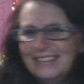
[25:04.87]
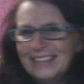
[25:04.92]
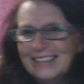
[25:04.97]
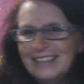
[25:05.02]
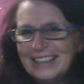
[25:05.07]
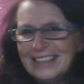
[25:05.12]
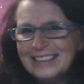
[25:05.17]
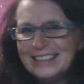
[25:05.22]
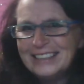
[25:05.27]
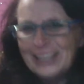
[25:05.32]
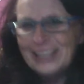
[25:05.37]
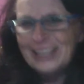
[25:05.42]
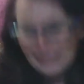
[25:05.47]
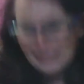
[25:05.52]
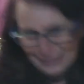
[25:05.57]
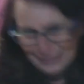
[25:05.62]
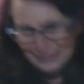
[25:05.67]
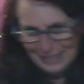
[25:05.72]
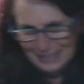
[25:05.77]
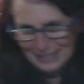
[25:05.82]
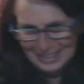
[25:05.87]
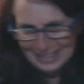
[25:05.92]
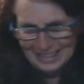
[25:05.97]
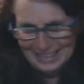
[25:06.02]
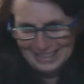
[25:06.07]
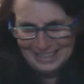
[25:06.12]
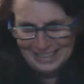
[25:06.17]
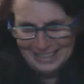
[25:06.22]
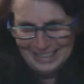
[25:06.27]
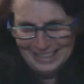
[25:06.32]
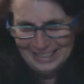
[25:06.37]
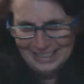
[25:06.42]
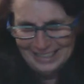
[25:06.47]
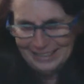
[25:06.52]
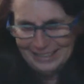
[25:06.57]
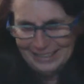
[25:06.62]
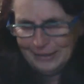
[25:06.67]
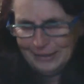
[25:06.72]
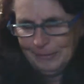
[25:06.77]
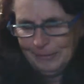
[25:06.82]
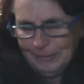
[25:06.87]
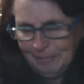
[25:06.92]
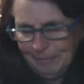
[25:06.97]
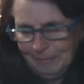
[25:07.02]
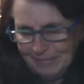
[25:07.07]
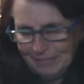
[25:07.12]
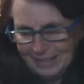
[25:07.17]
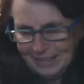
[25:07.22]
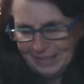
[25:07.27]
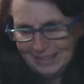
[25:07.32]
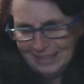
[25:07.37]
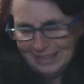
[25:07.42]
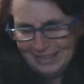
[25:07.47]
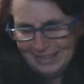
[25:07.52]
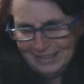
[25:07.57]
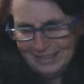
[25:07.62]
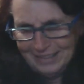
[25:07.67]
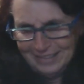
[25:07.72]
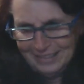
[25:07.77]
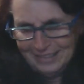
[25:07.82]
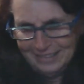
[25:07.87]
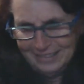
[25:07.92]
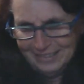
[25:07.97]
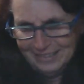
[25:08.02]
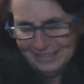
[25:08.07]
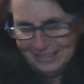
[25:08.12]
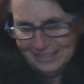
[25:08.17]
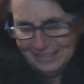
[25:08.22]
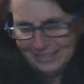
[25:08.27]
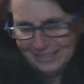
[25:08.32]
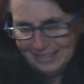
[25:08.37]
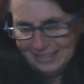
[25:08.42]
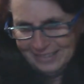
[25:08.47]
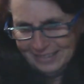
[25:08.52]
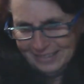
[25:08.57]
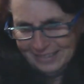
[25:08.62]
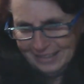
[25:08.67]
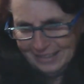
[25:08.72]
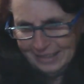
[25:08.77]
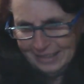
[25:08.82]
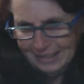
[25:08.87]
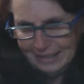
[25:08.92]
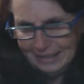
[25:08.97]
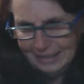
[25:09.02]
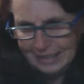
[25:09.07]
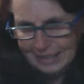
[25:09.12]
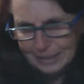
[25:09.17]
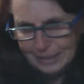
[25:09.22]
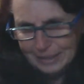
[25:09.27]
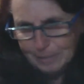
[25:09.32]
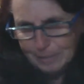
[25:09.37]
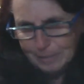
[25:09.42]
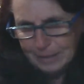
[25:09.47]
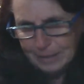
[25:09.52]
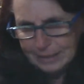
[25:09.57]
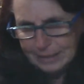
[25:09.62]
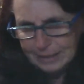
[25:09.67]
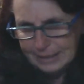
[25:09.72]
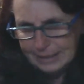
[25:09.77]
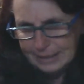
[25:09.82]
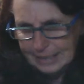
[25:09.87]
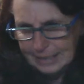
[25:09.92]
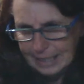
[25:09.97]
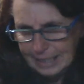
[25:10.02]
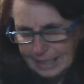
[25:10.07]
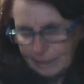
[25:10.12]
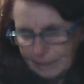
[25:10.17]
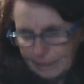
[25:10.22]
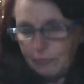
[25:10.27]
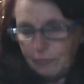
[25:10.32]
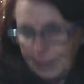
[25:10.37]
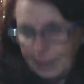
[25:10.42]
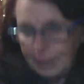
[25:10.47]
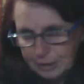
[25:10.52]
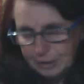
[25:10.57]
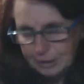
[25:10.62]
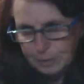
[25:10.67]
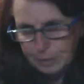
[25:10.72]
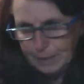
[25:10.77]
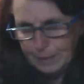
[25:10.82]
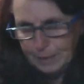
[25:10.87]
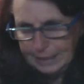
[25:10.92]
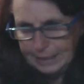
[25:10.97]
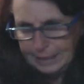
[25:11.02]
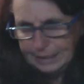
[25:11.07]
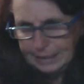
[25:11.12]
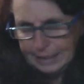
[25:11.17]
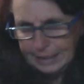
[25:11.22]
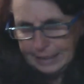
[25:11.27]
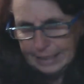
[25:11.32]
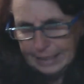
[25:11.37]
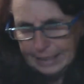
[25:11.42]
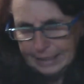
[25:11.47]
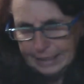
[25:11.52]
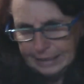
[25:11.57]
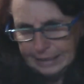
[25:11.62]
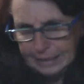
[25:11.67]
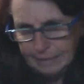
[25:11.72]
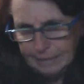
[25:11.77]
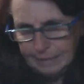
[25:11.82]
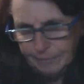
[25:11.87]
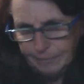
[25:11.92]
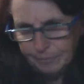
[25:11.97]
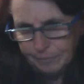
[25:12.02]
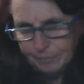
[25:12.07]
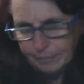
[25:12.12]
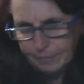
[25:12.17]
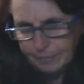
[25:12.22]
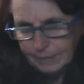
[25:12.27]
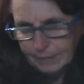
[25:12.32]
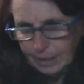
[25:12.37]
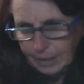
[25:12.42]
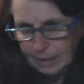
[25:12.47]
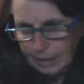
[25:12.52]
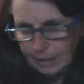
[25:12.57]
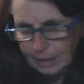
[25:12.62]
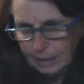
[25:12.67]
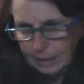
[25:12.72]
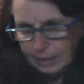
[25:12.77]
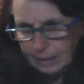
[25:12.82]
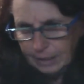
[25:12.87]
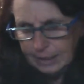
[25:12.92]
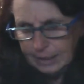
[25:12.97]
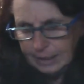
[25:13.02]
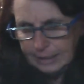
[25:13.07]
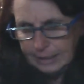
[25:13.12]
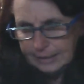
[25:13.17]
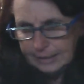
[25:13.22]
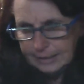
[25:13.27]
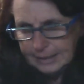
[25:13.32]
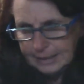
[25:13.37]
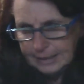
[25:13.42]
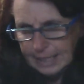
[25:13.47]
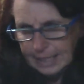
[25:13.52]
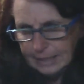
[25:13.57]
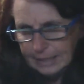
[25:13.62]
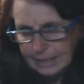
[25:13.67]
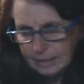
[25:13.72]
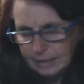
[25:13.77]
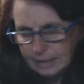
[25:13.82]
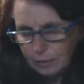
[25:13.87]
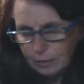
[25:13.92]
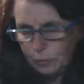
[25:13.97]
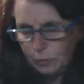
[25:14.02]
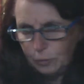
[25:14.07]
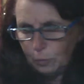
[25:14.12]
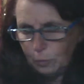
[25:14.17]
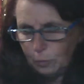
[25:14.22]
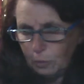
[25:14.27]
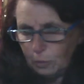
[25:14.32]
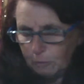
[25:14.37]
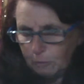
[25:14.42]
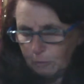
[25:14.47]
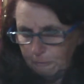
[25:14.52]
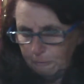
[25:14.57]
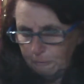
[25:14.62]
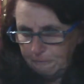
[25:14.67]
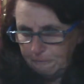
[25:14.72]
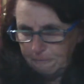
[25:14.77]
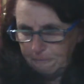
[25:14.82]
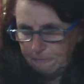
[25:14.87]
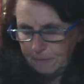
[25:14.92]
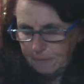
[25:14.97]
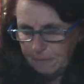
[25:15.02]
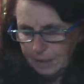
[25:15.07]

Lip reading: That's so funny. Oh, this one says French bean again. This says dwarf